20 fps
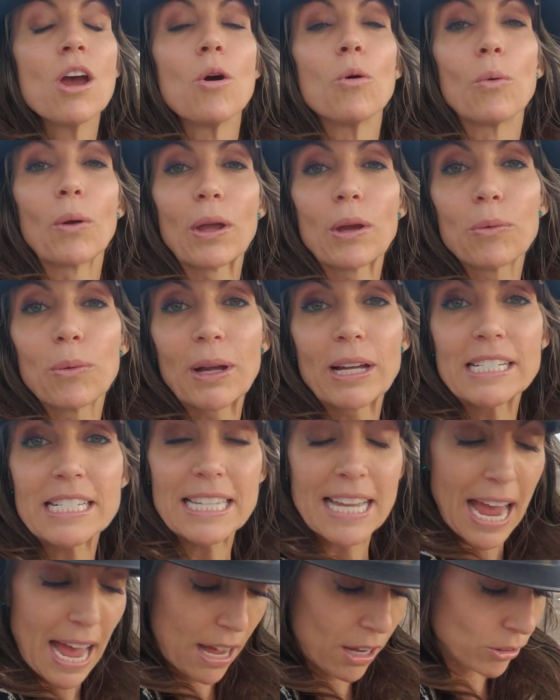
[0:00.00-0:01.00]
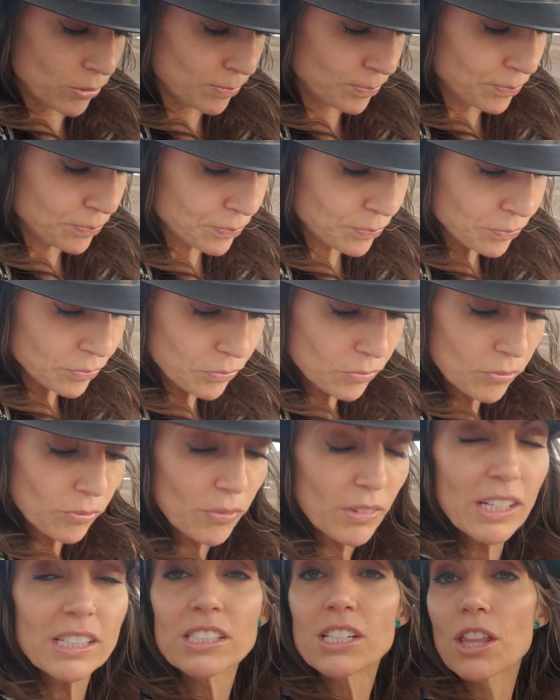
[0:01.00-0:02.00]
We went down
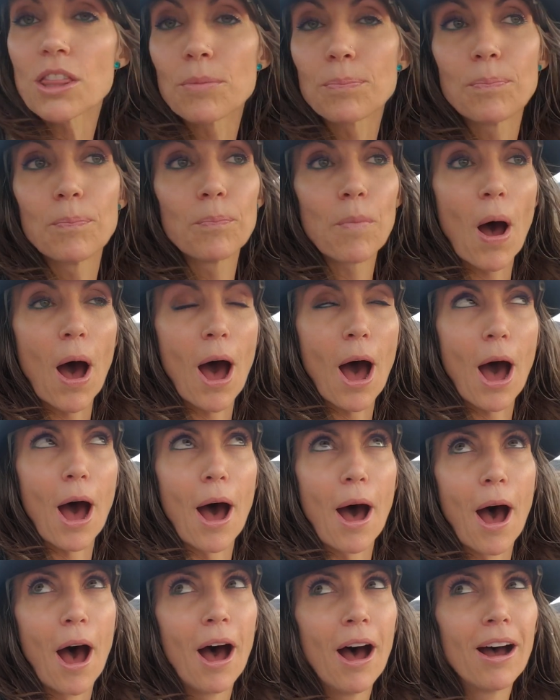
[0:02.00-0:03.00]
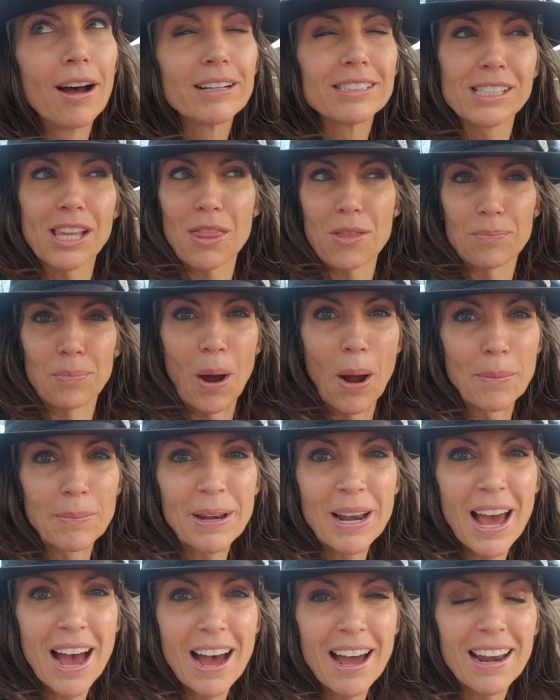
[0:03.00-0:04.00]
to the
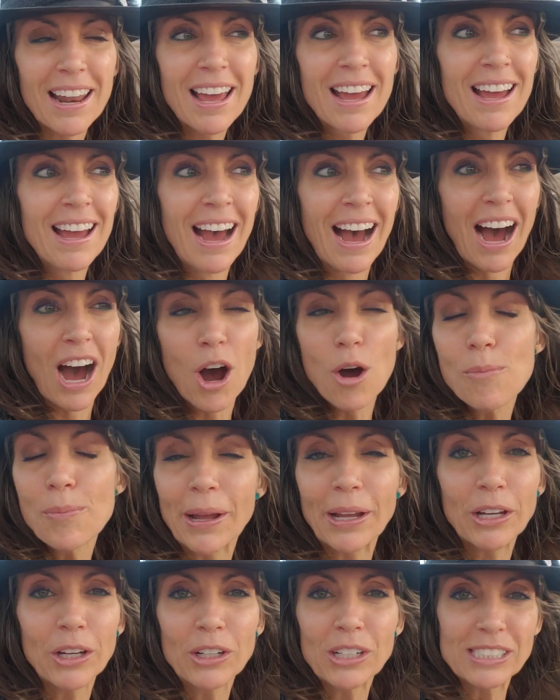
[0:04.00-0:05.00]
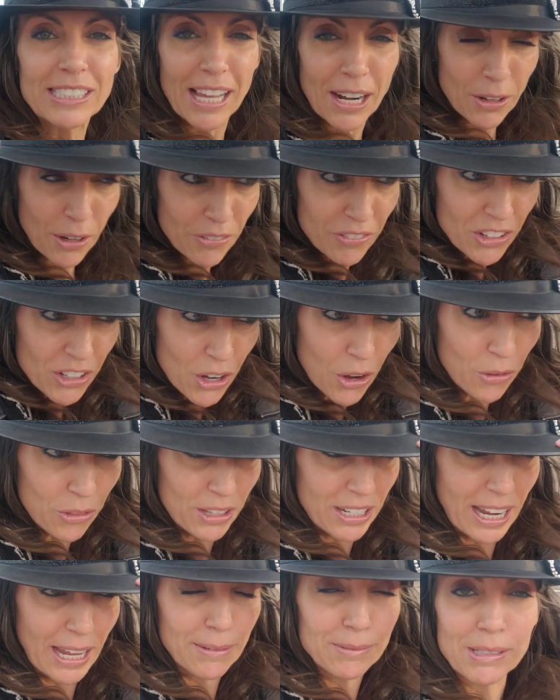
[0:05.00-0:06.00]
promenade. Oh my goodness, I don't even know
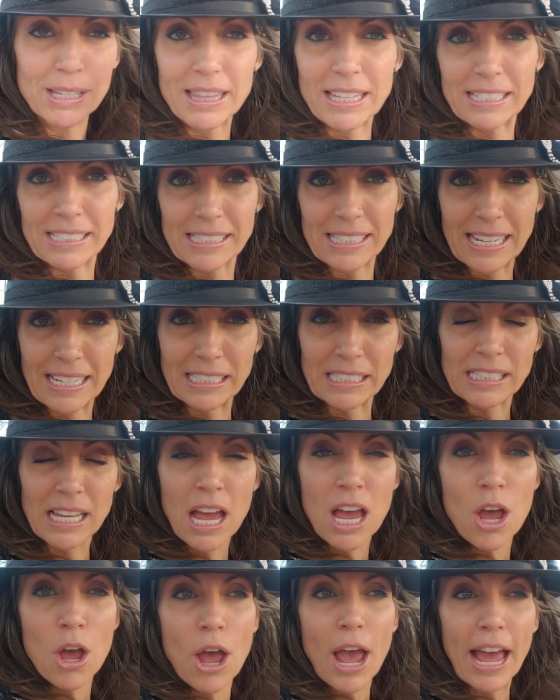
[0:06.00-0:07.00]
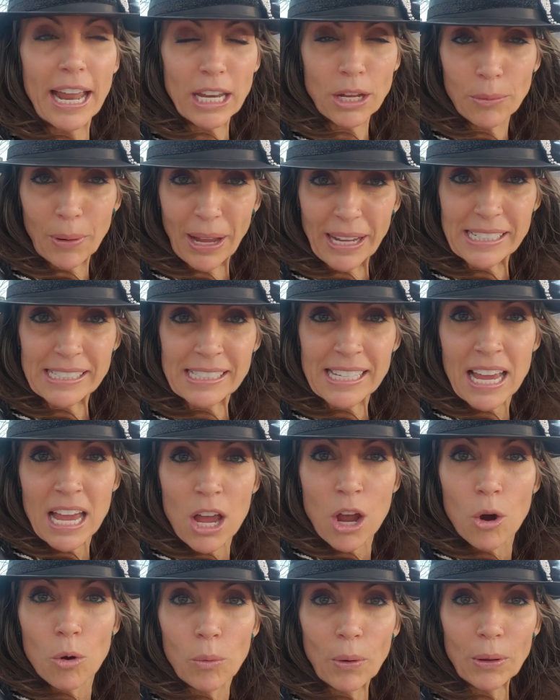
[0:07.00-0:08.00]
the names of these things. Anyways,
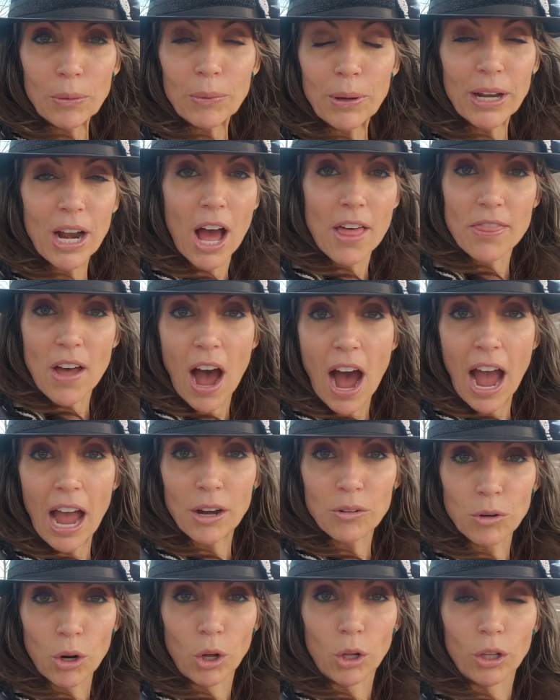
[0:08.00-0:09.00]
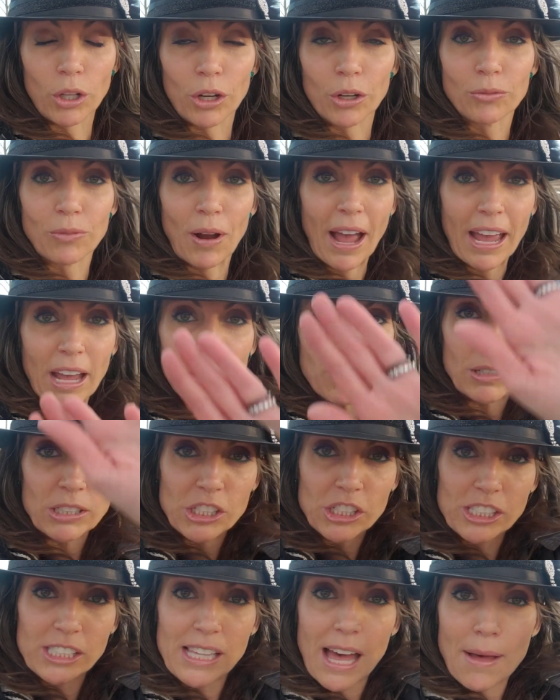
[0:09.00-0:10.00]
we went on the high roller, right?
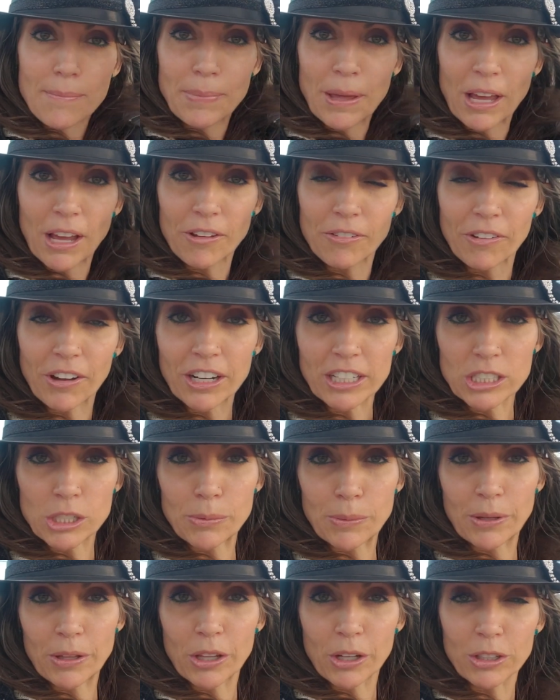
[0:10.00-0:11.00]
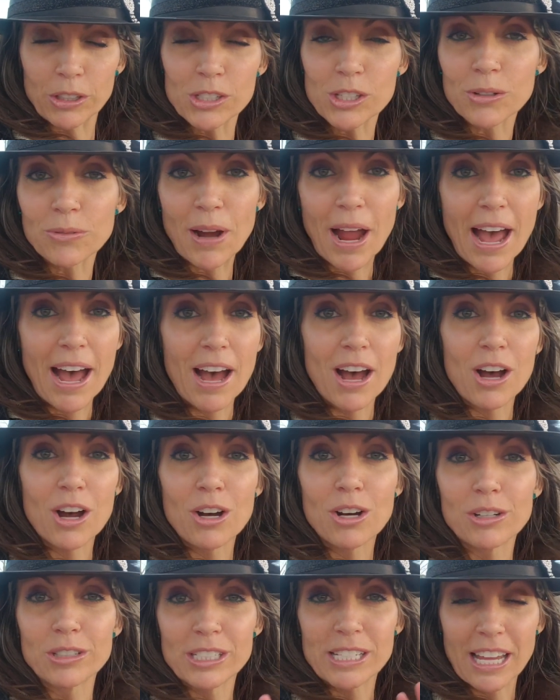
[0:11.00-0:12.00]
Which is that big Ferris wheel that goes
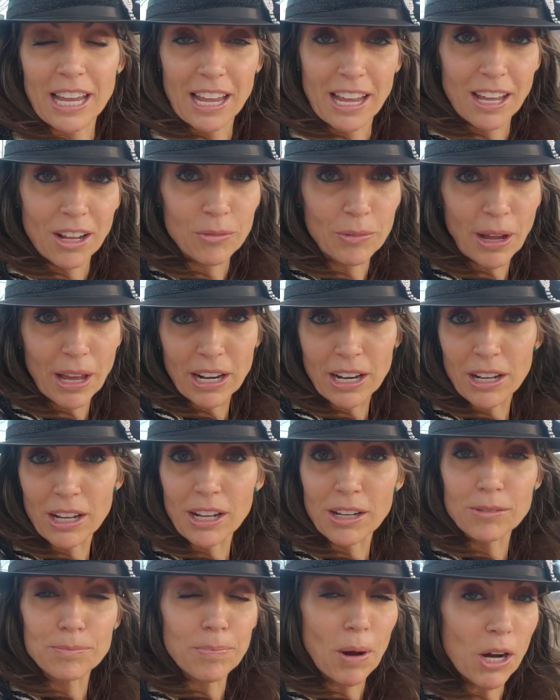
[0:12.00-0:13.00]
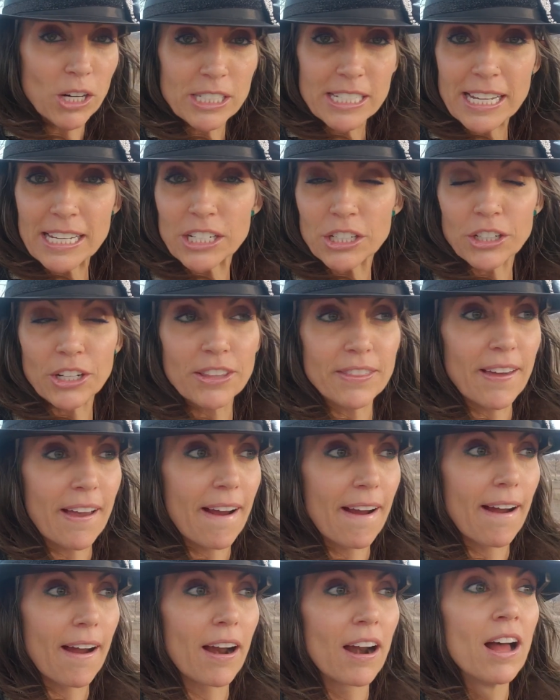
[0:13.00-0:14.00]
around, and we had a bartender in
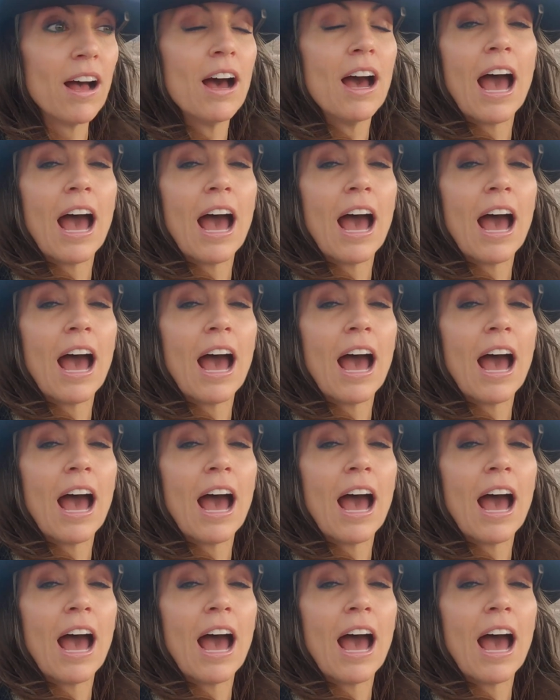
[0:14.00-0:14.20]
there.